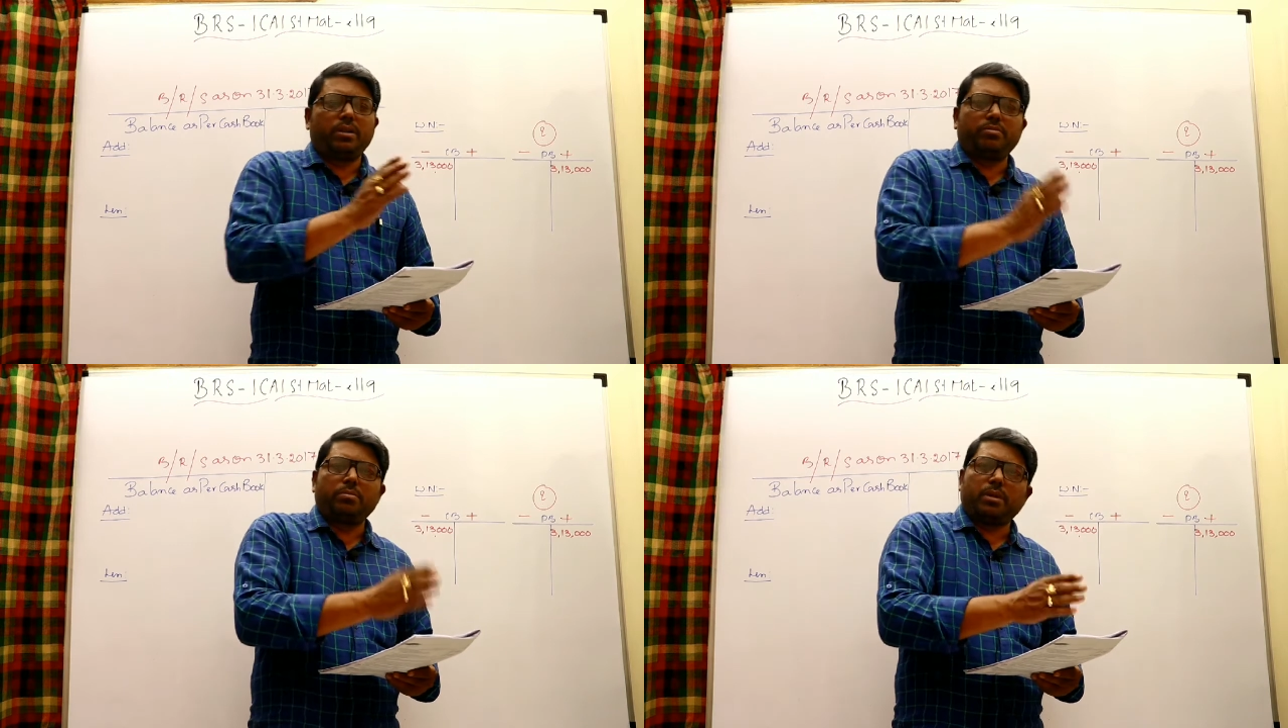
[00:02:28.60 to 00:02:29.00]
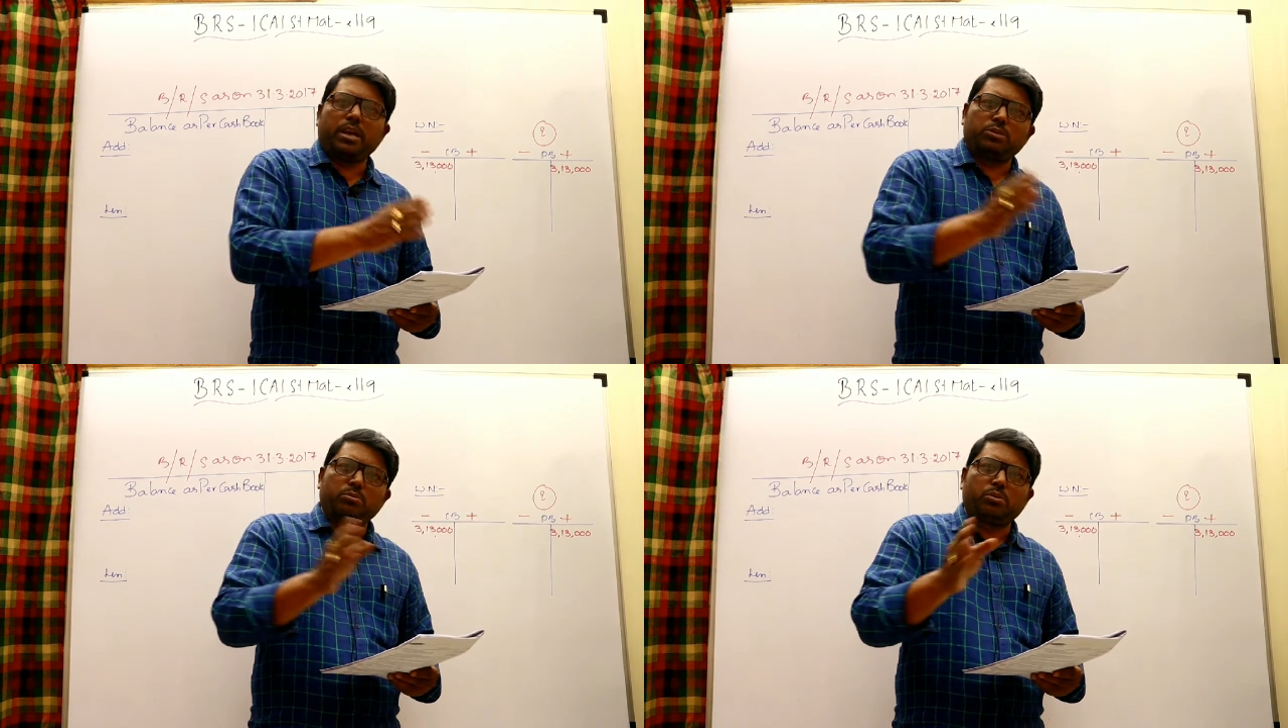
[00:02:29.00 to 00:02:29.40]

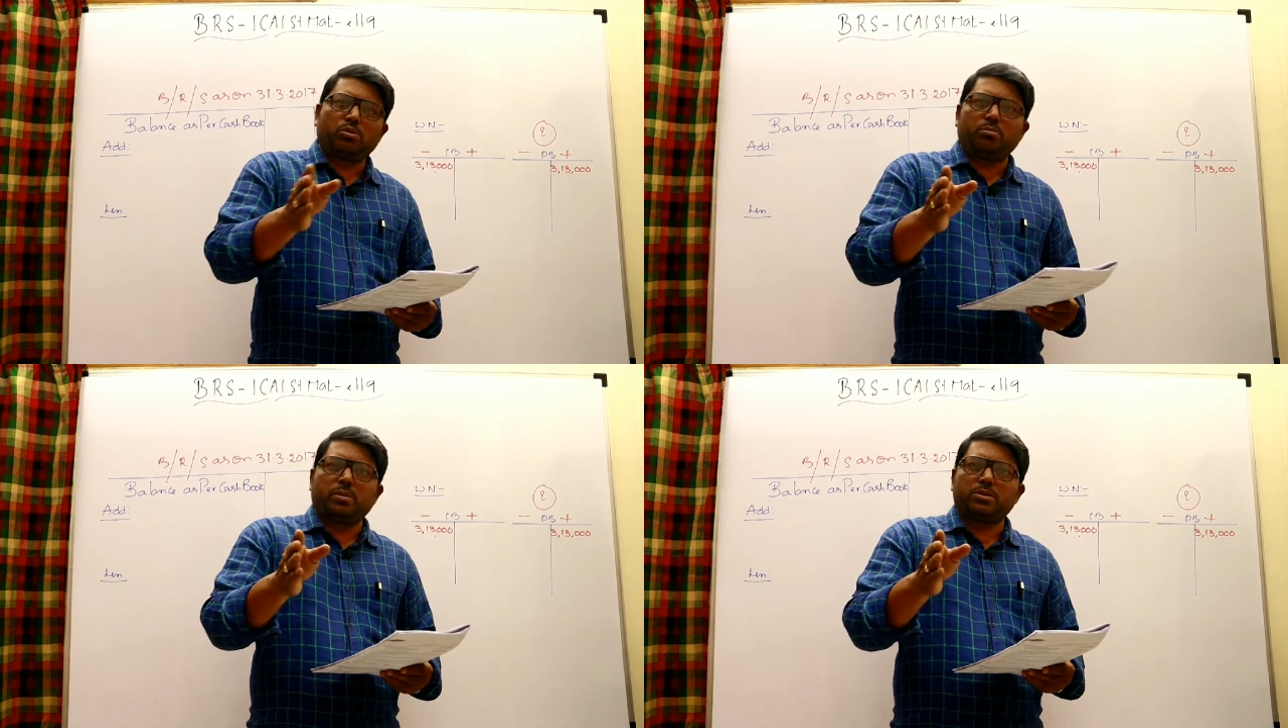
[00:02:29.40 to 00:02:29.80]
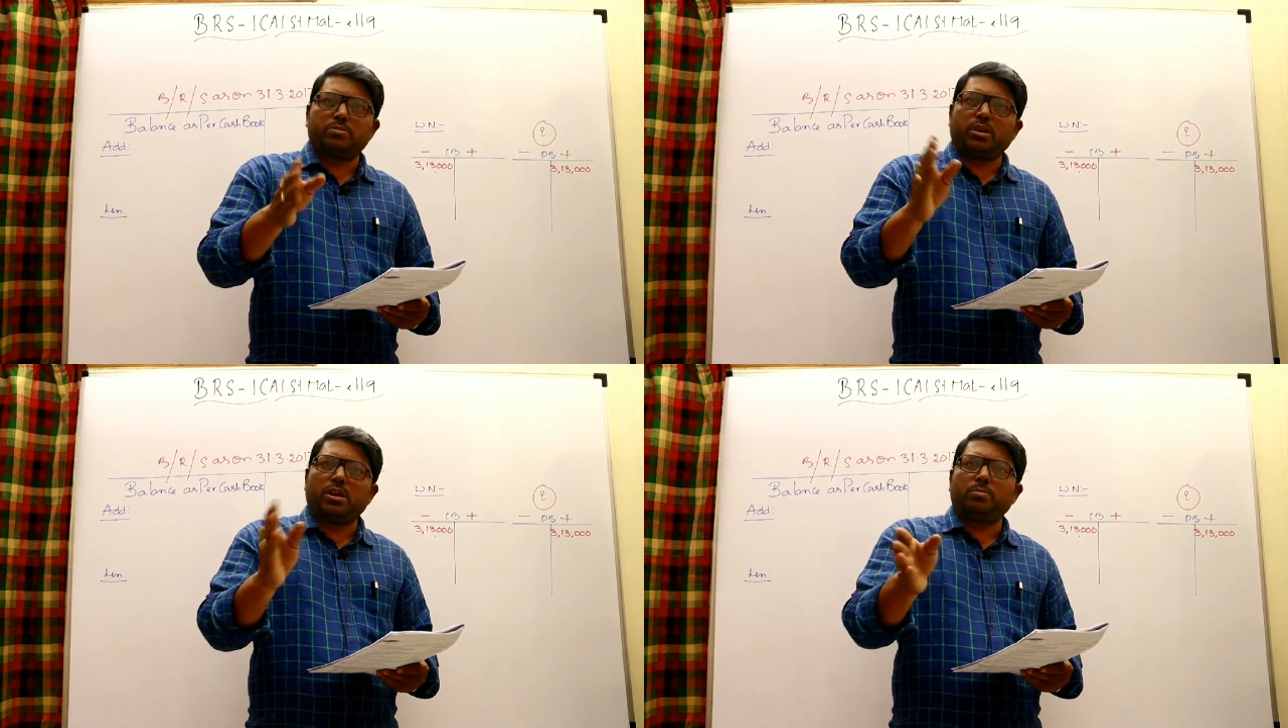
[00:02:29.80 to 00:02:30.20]
Identify all the
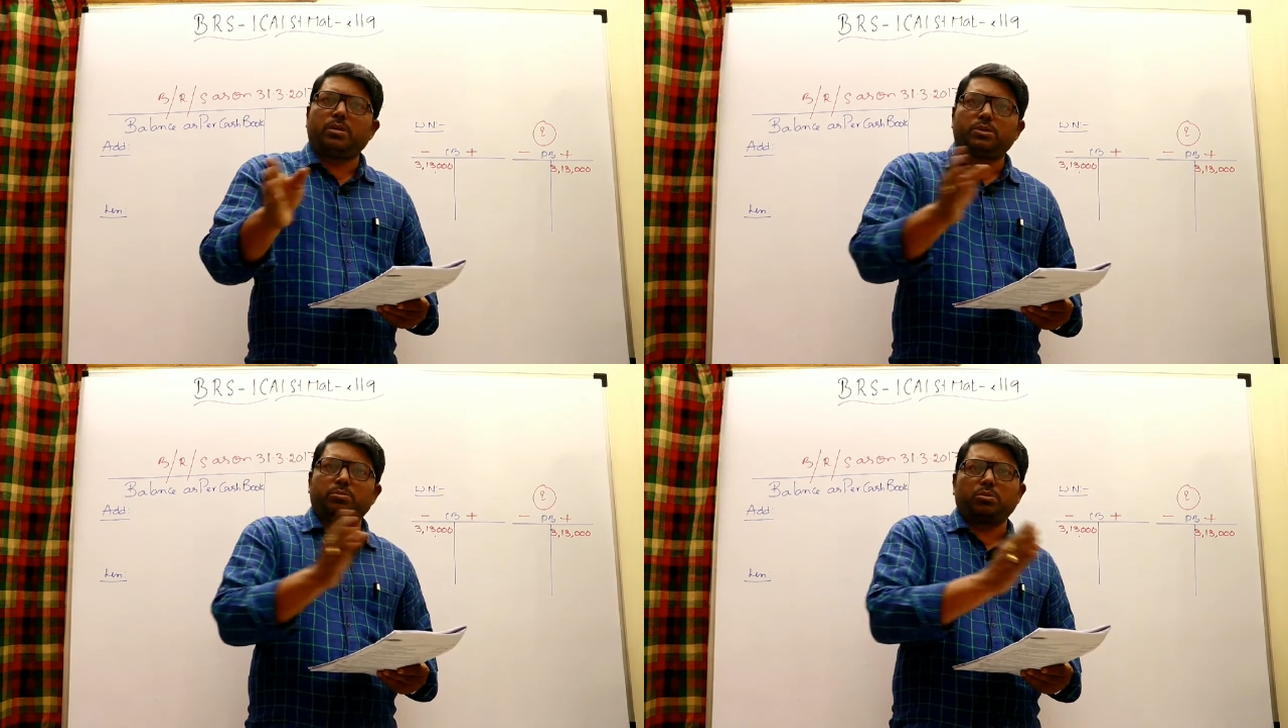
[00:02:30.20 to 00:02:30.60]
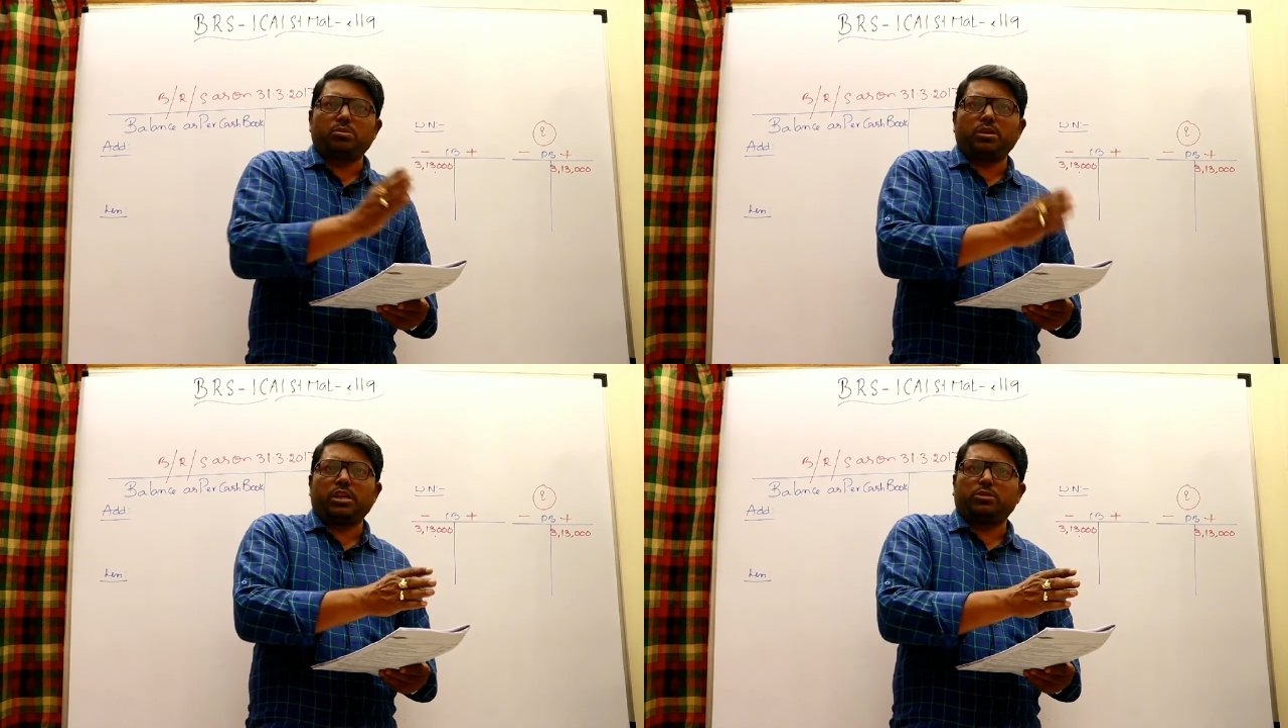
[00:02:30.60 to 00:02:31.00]
items deposited
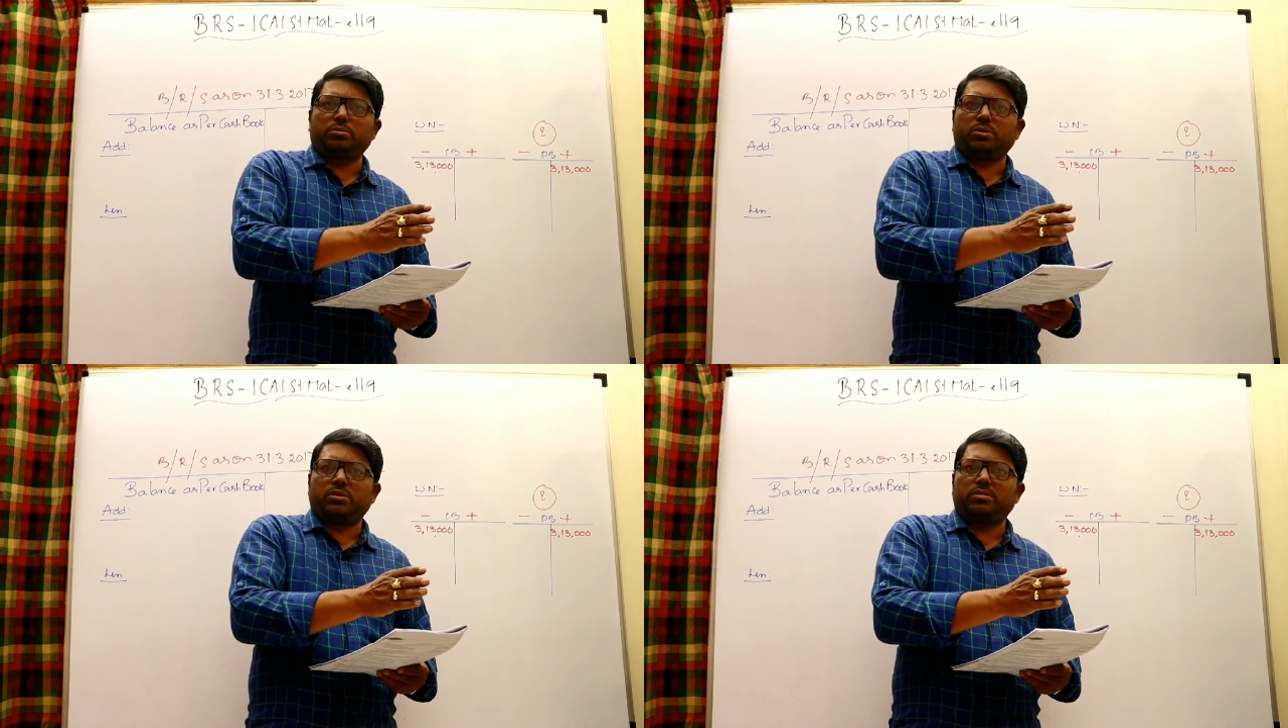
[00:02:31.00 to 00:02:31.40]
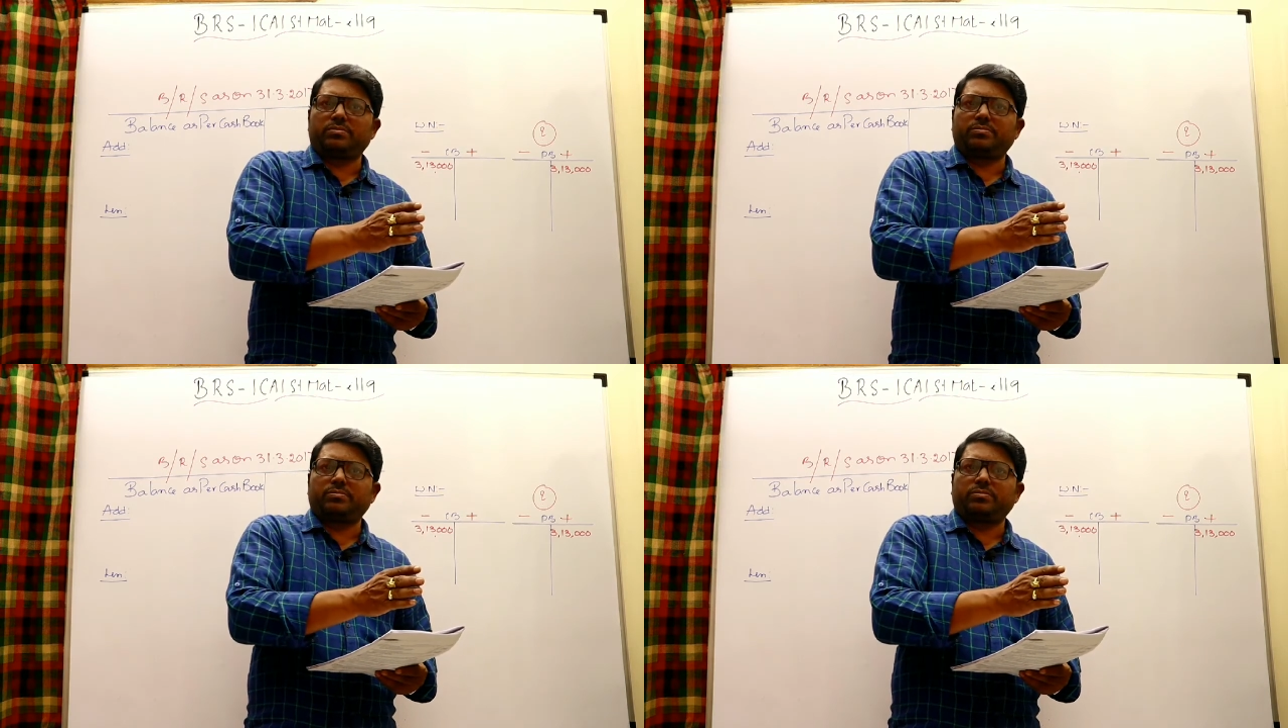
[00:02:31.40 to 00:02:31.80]
but not collected,
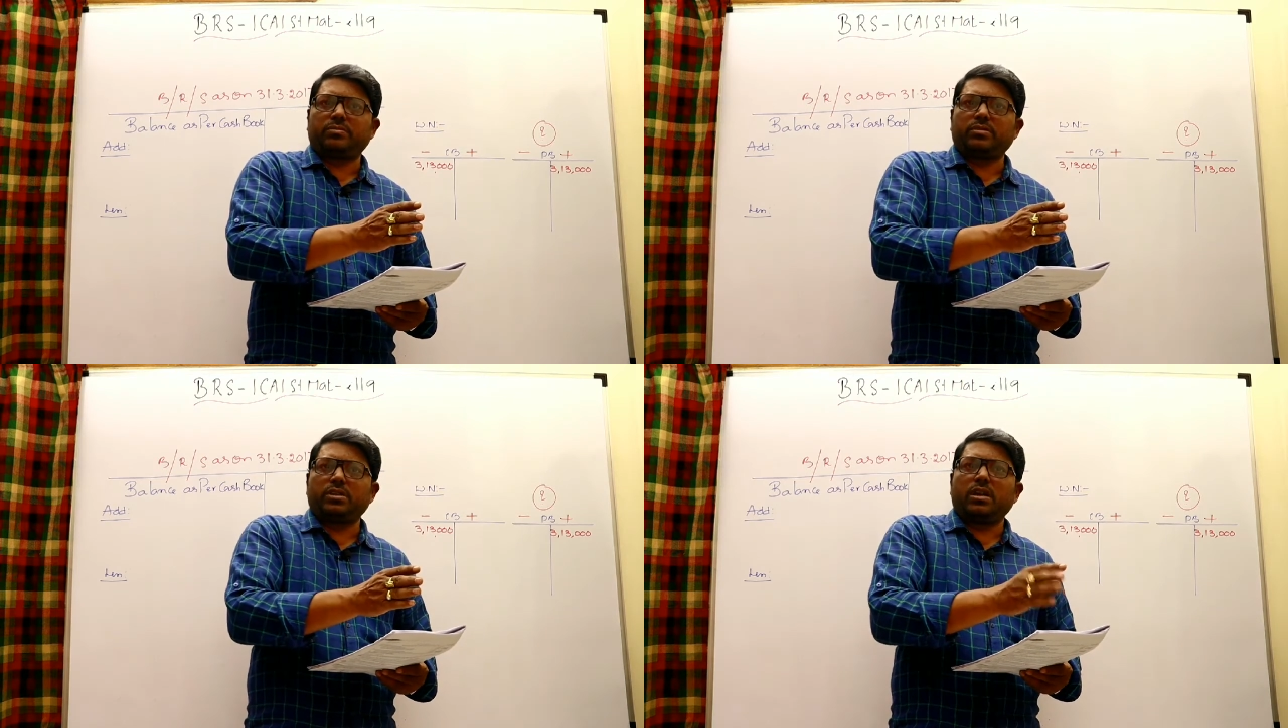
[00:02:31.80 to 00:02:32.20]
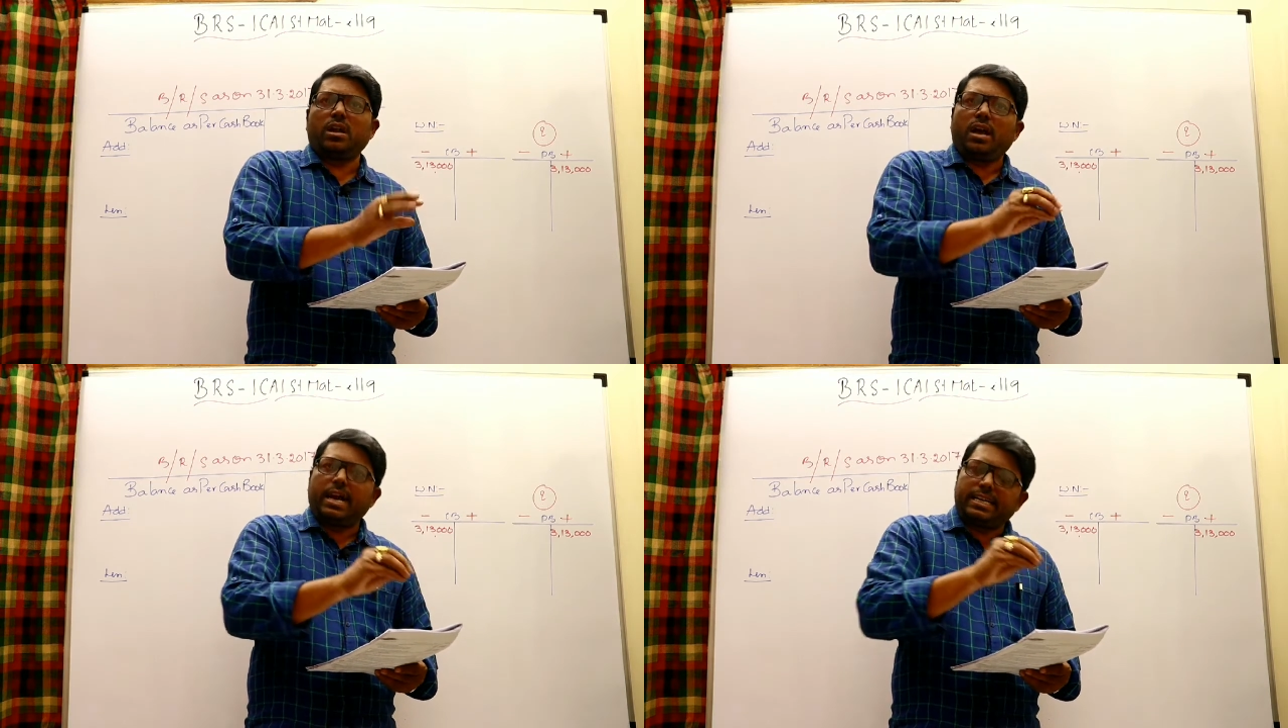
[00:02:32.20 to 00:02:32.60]
issued but not
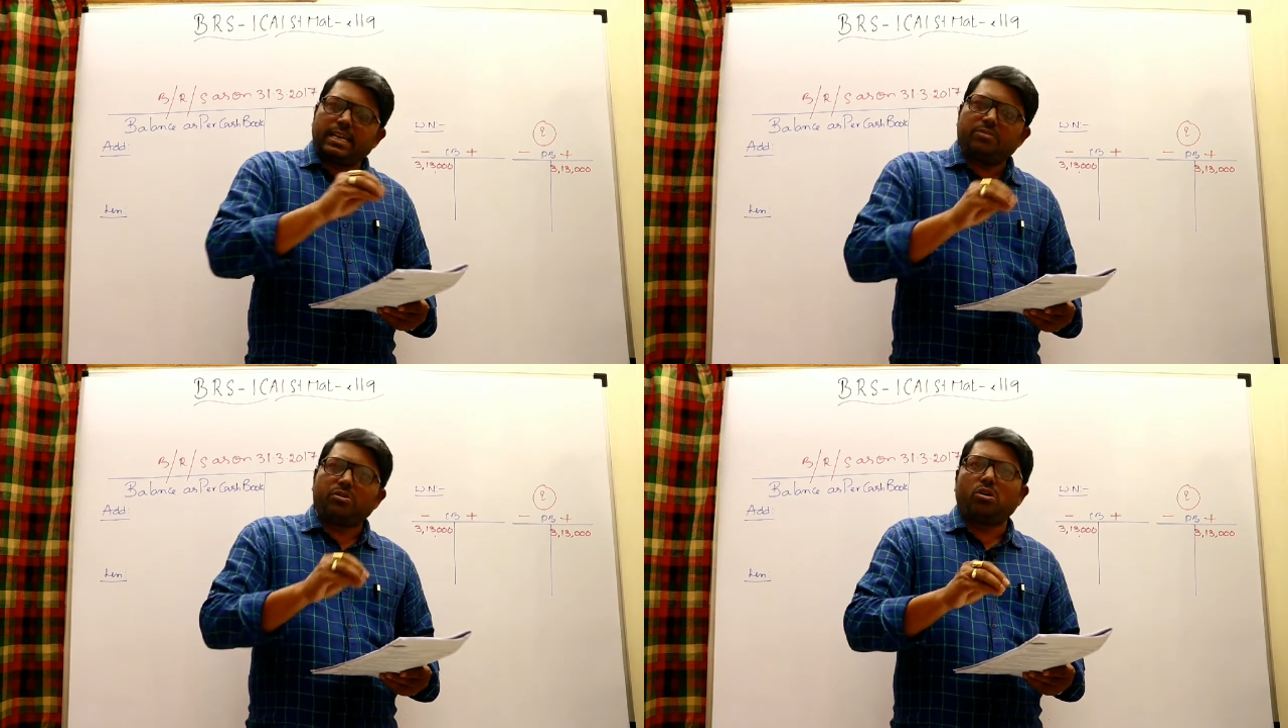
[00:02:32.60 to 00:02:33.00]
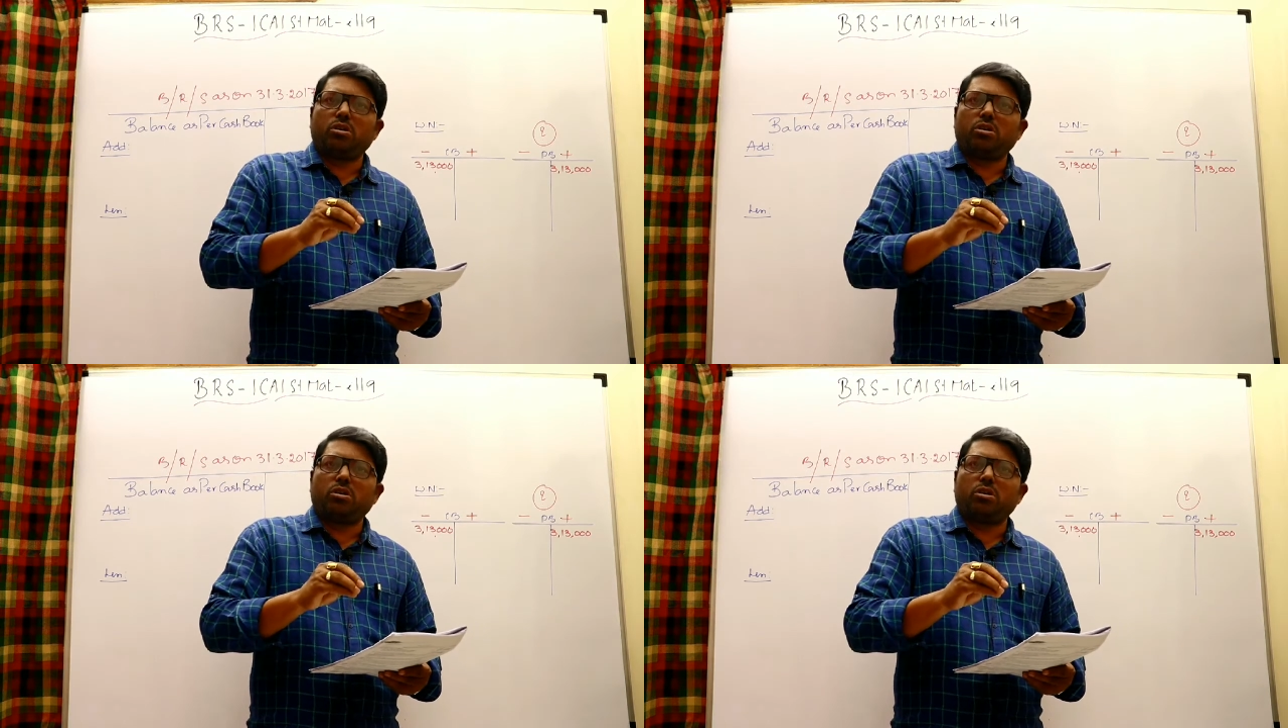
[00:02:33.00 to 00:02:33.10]
presented,